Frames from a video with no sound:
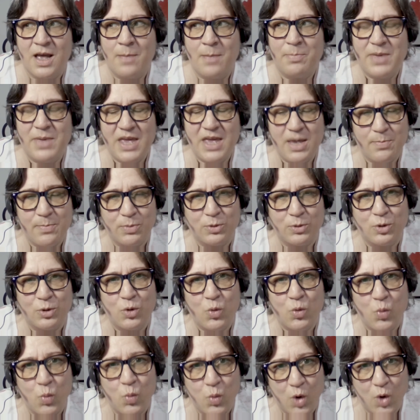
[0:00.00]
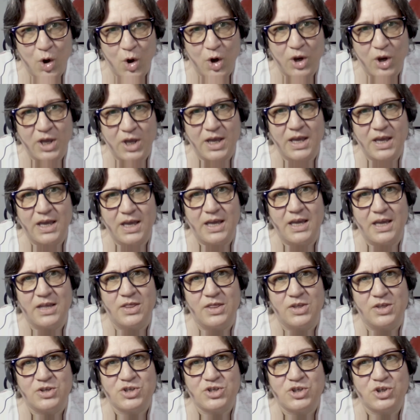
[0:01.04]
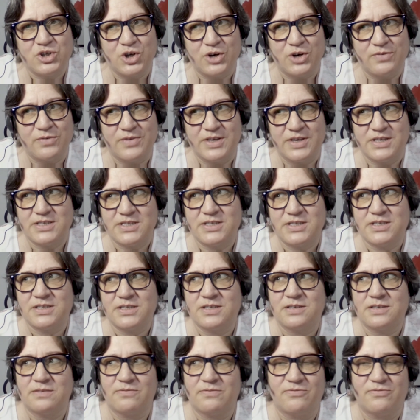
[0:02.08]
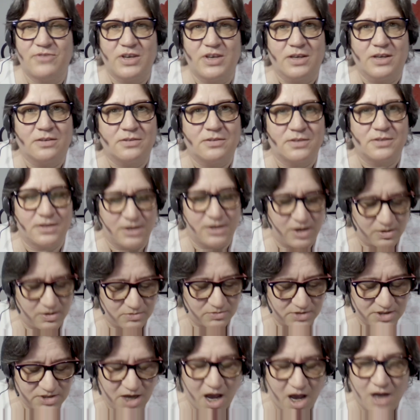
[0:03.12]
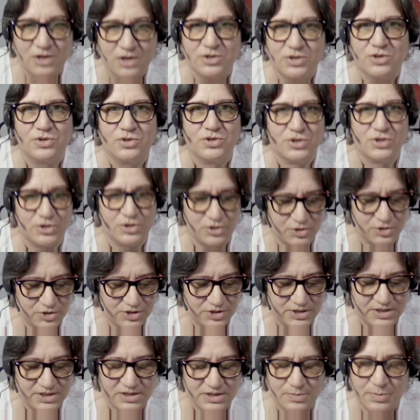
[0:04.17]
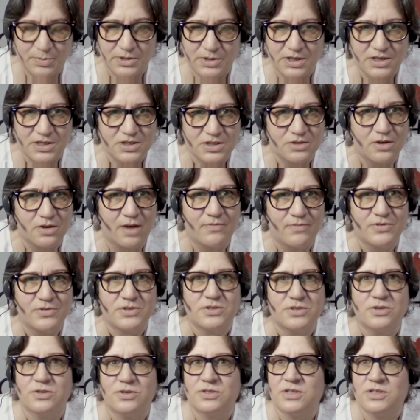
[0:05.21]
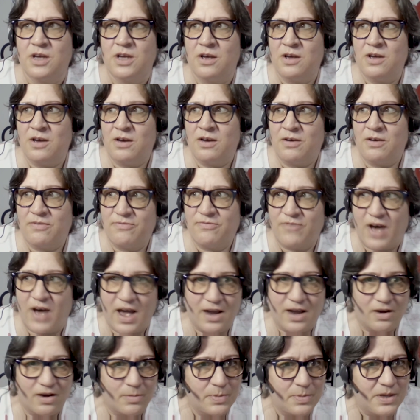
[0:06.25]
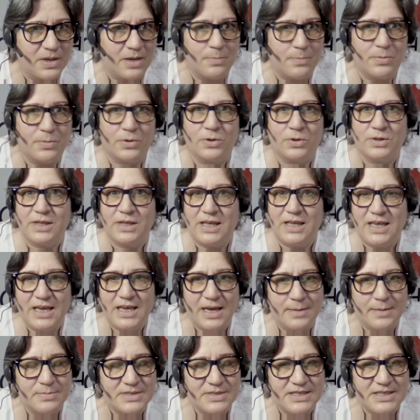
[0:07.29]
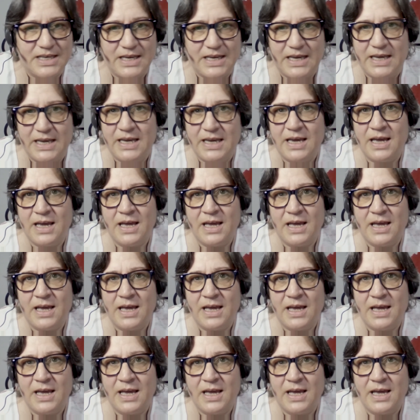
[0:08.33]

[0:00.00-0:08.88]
People who work in the service field, doctors, nurses, police officers, fire people, EMT,